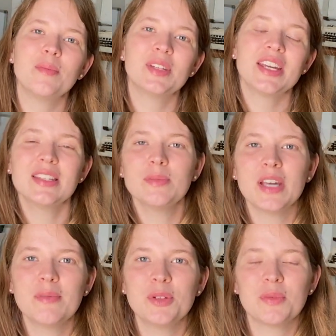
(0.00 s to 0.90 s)
Take some
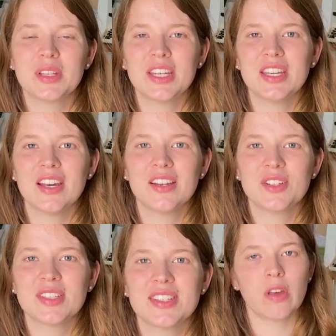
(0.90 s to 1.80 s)
time to really
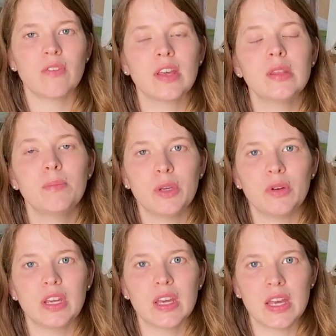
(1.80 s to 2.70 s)
just find the
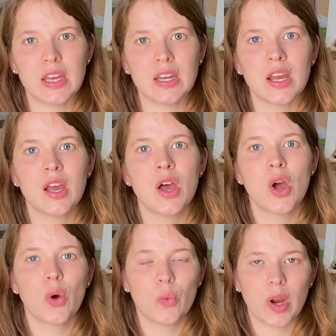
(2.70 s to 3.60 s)
beauty in
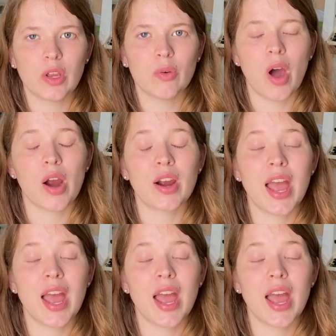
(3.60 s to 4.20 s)
where you are.